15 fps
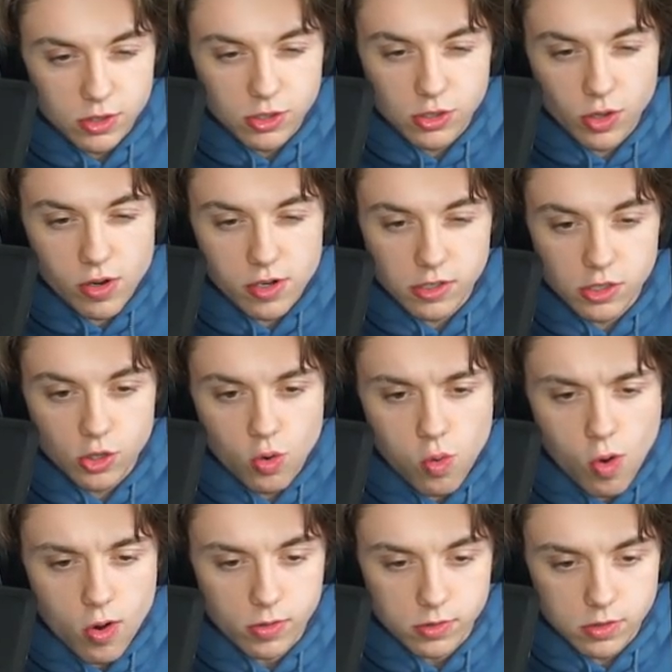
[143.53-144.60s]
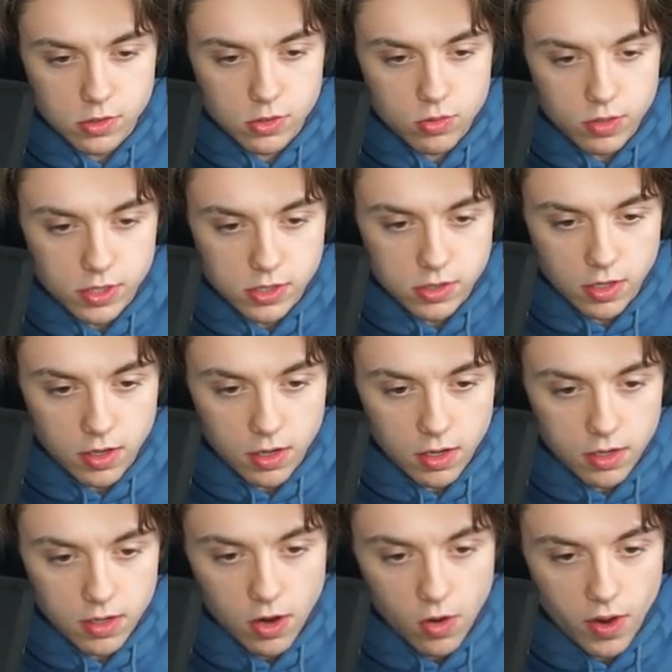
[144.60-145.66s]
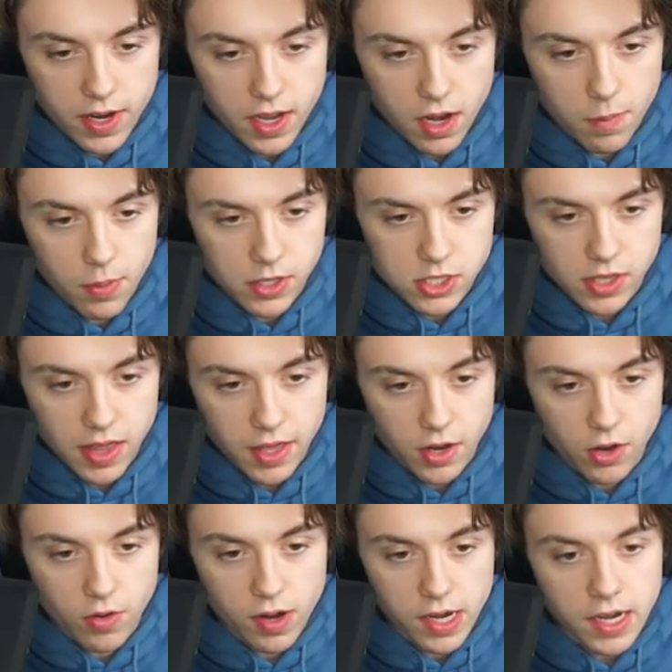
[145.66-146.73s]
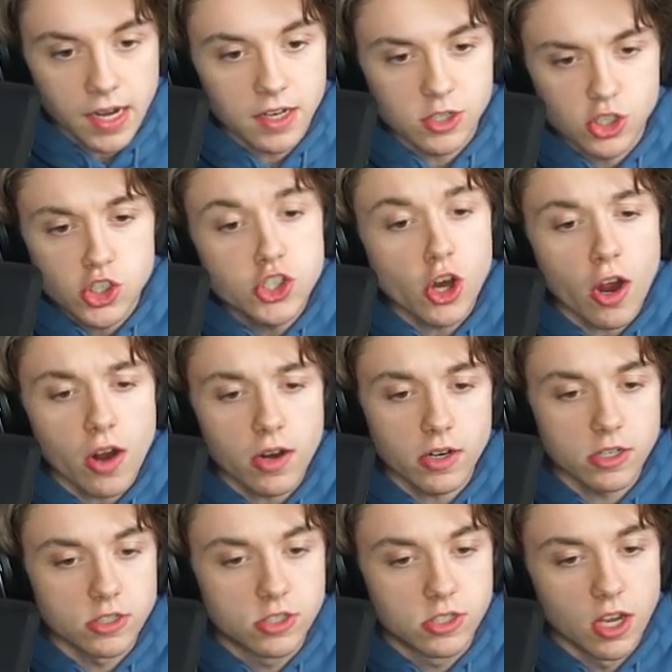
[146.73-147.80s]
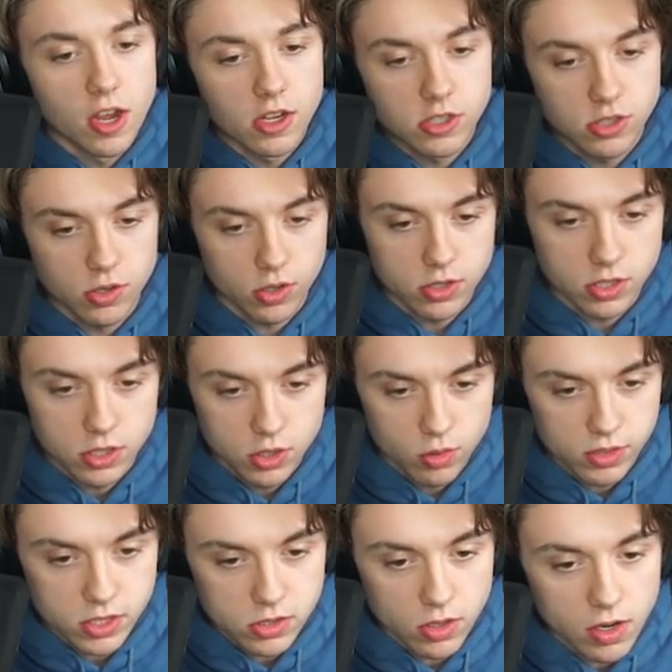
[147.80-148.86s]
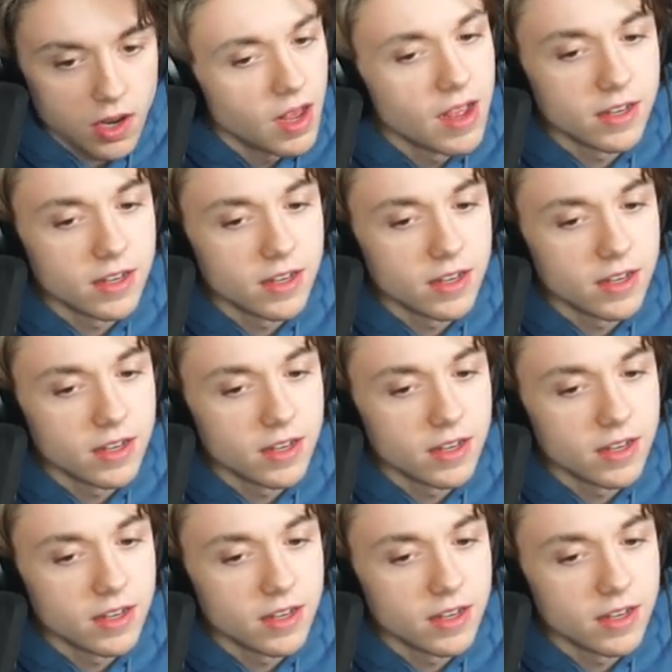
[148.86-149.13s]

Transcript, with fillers: Certus quartz crystal. Oh, I got a bunch of that already. And shards Certus crystal.